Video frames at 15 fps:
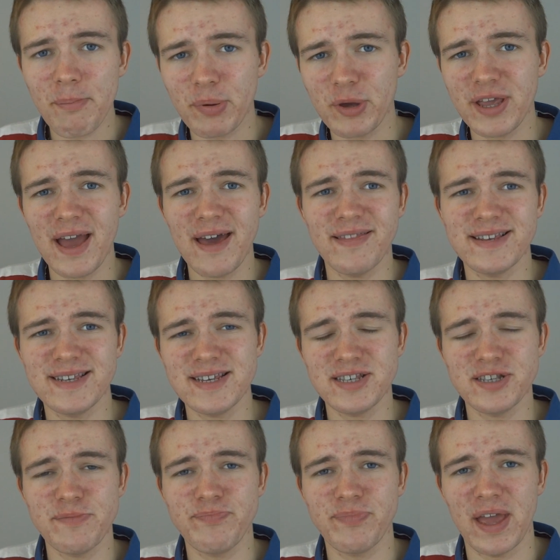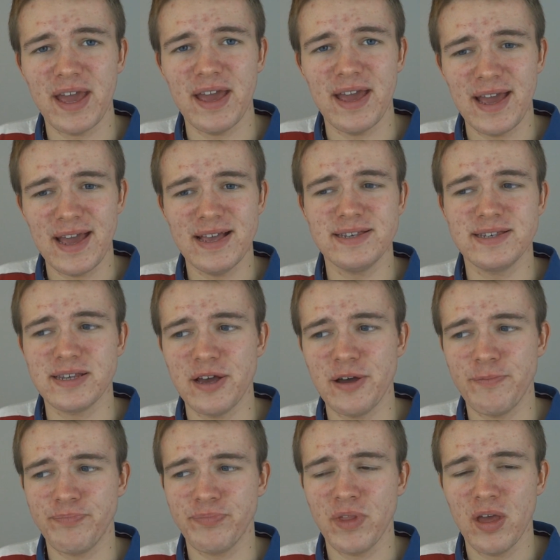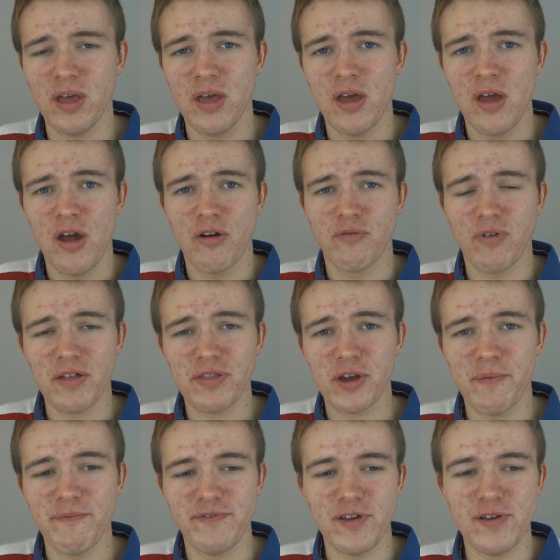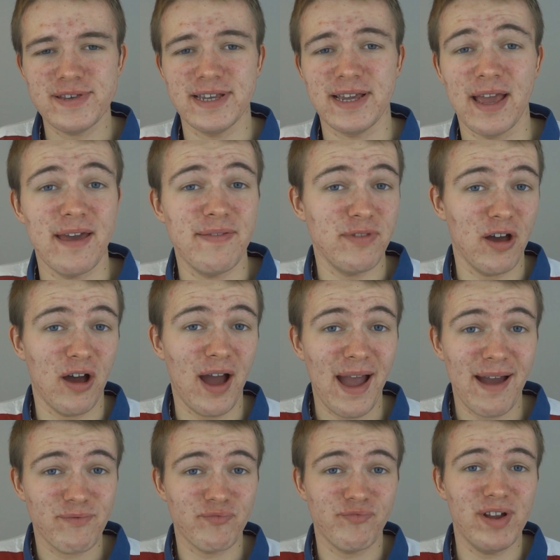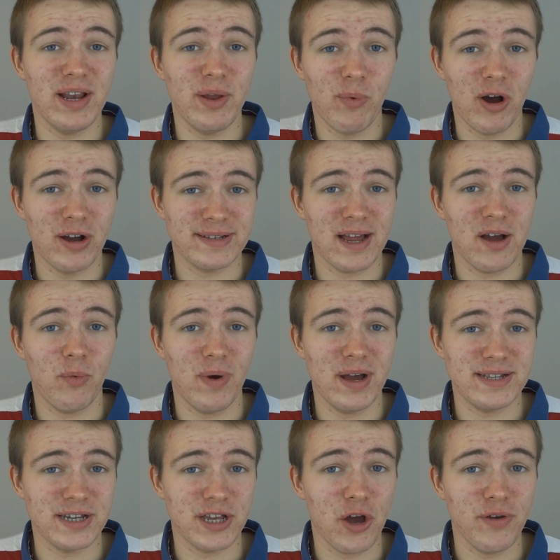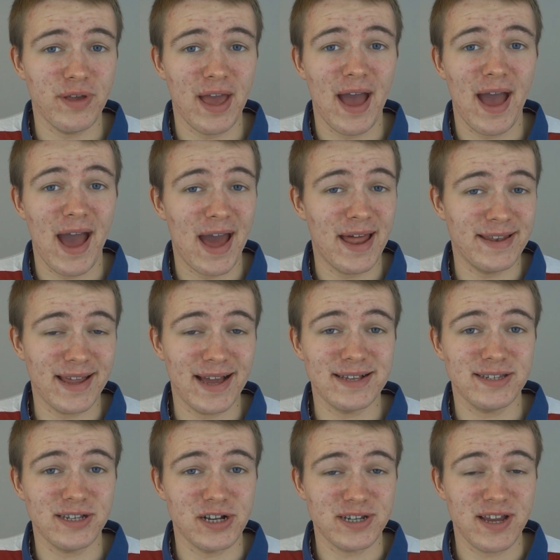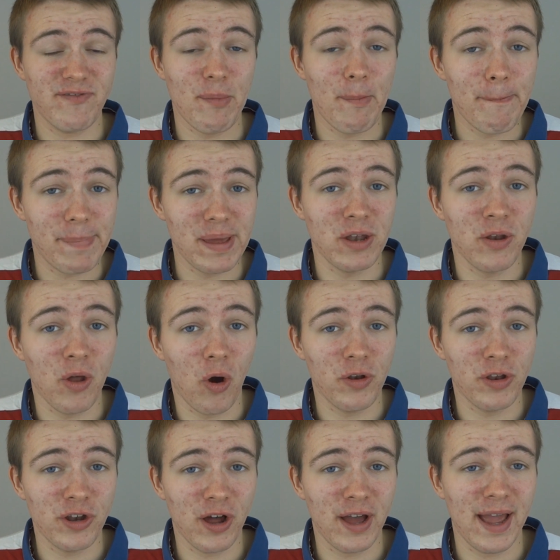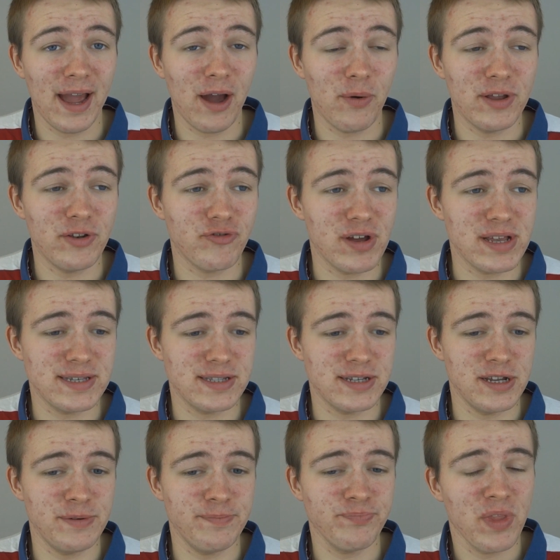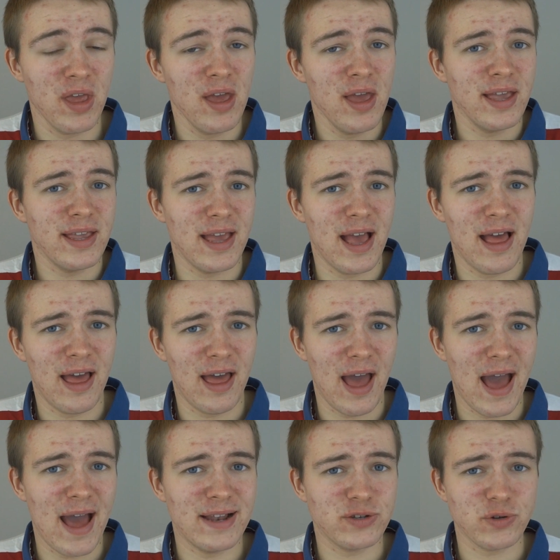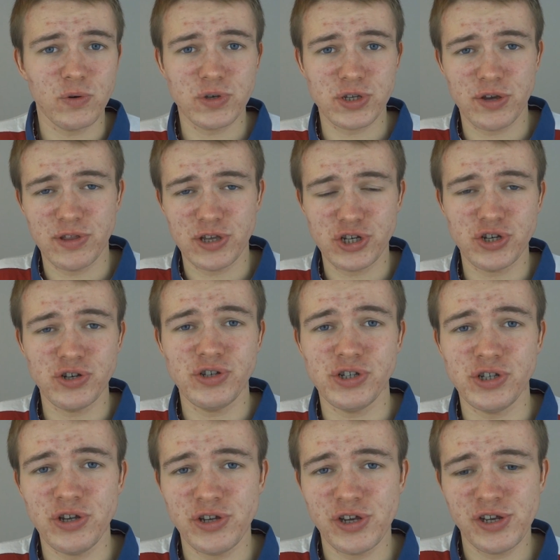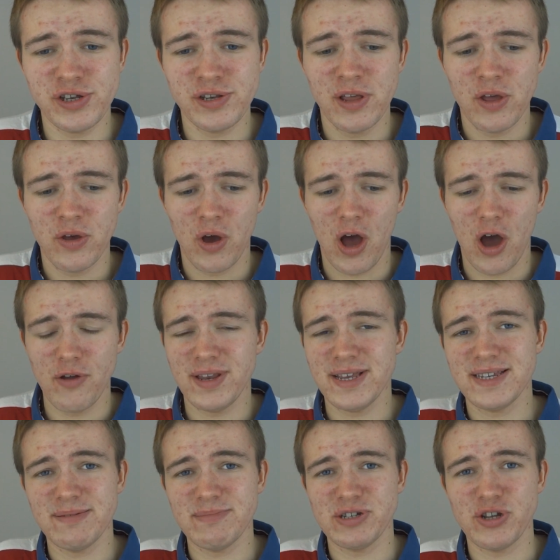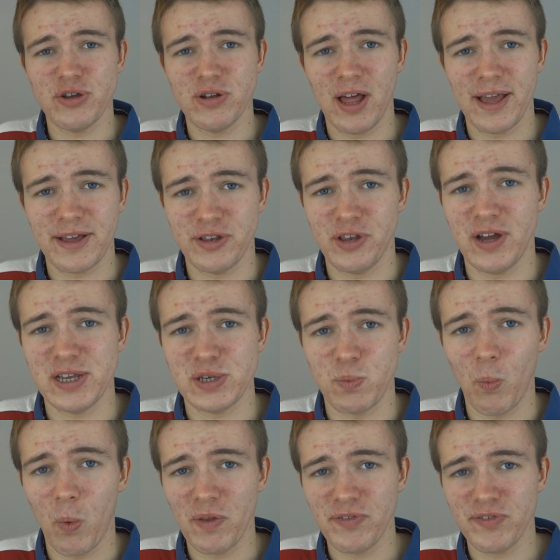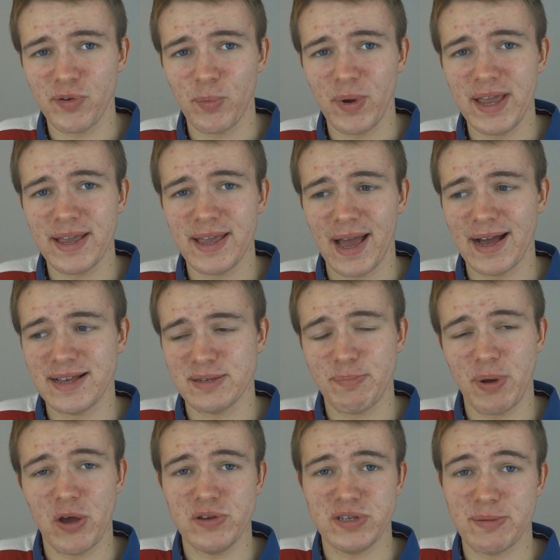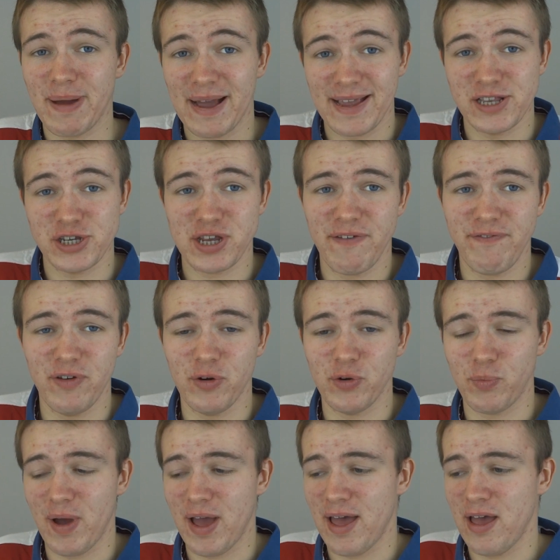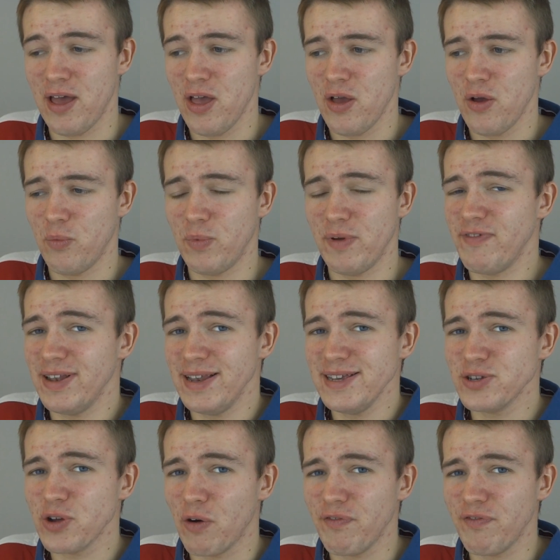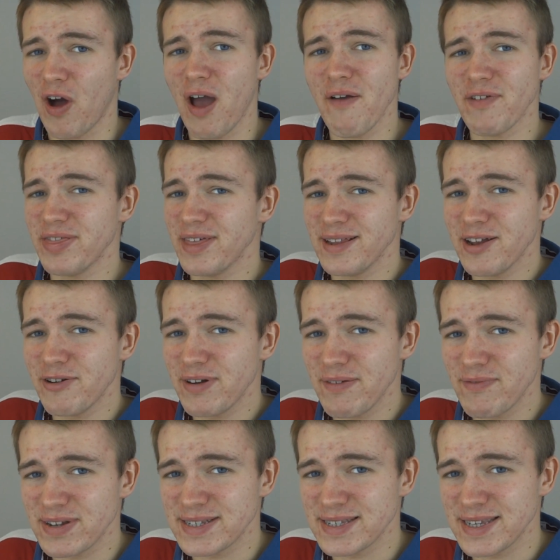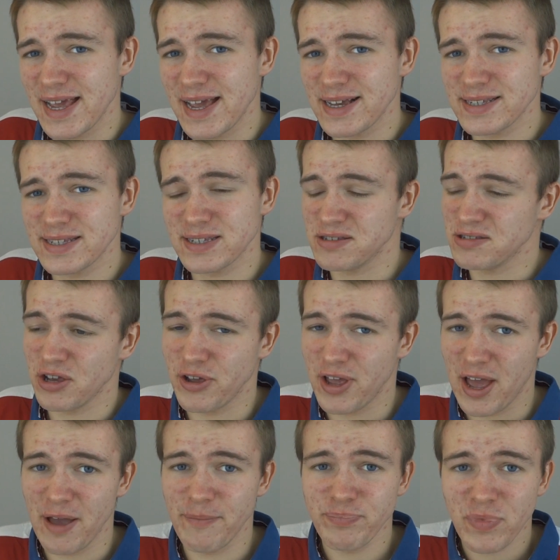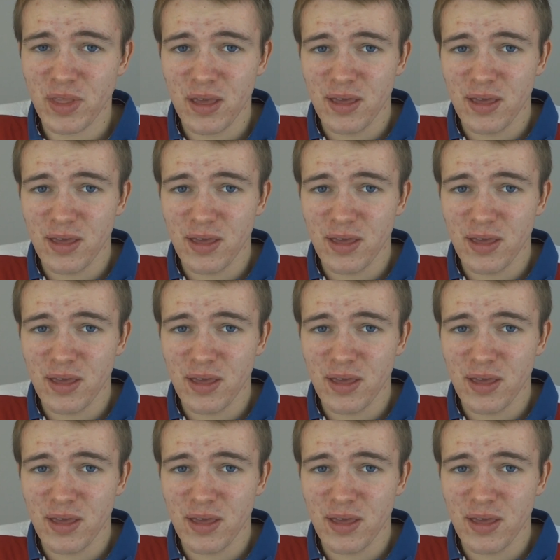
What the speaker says: But yeah, the system here is rather confusing in that I haven't really worked out where to go yet, and as such haven't been on a night out in Dresden. Yeah, and also the student union only seem to do like nights once a week, as opposed to back in Sheffield where we've at least got 5, I think there are even 6, so yeah,